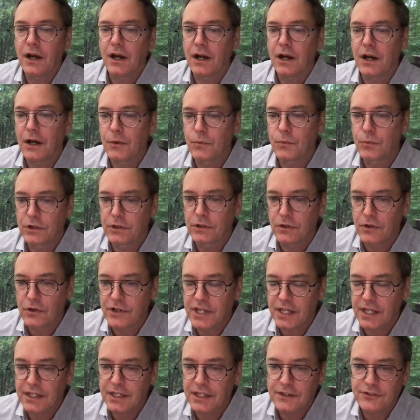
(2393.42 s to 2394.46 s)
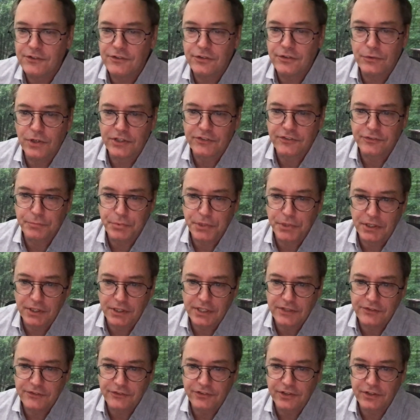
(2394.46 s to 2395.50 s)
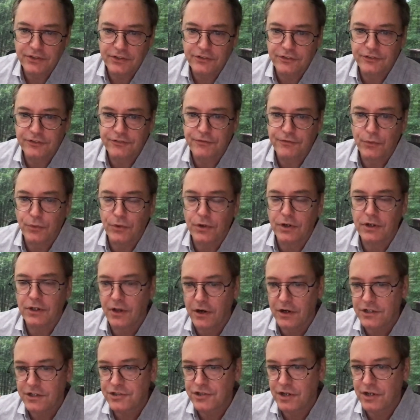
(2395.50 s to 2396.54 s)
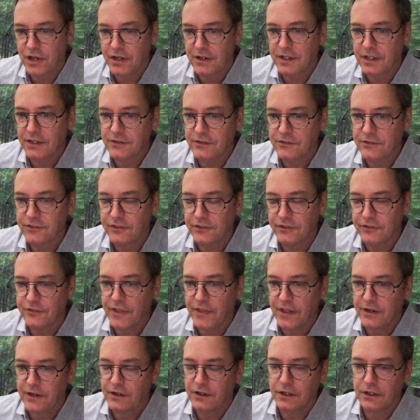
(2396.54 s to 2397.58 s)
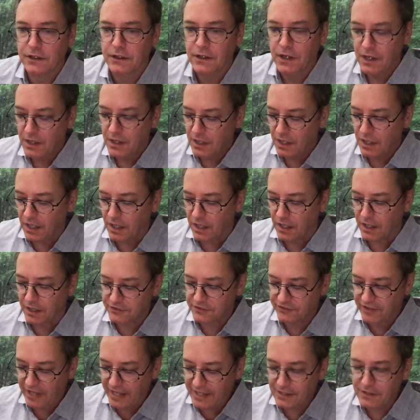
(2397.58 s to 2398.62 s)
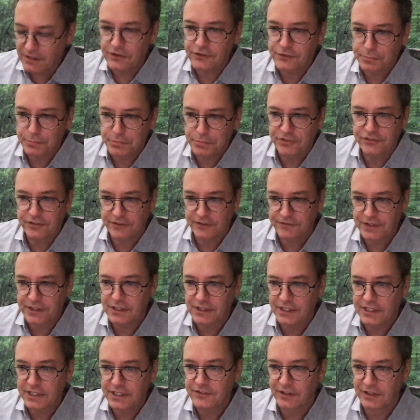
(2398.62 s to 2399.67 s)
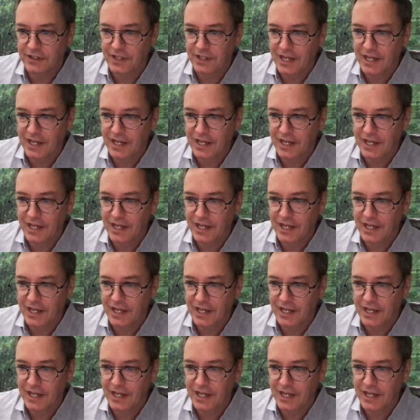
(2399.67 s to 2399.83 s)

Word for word: Uh, we're looking into experiences for large audiences that are uh, tailored specifically to